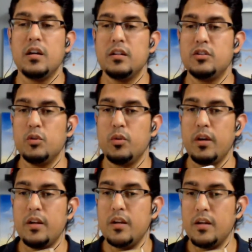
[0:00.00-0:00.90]

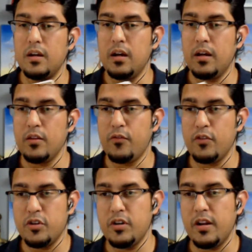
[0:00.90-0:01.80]
join the
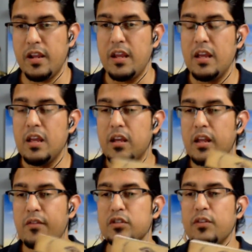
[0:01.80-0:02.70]
fraternity.
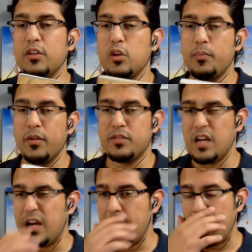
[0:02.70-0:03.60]
Give yourself a little bit of
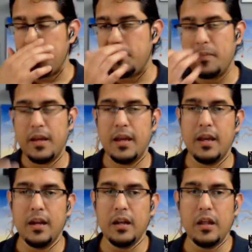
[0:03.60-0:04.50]
time
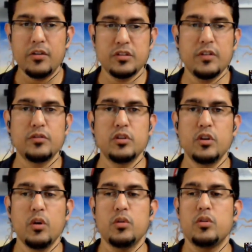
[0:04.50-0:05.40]
and allow yourself to
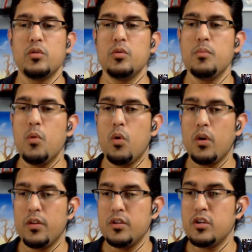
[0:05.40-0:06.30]
go through more
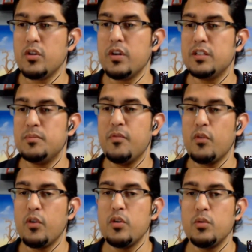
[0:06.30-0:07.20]
of the degrees
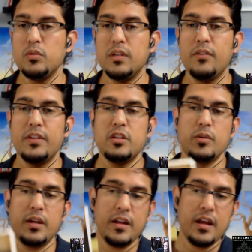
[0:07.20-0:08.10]
before you delve into
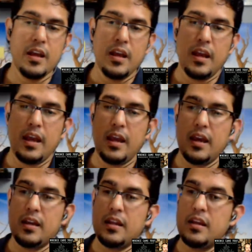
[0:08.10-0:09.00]
it.
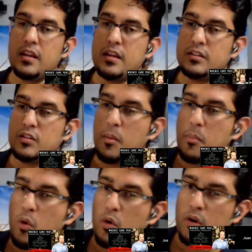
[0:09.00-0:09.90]
And it is
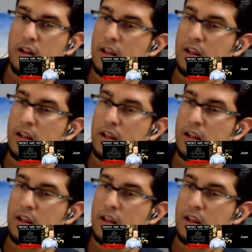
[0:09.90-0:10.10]
Born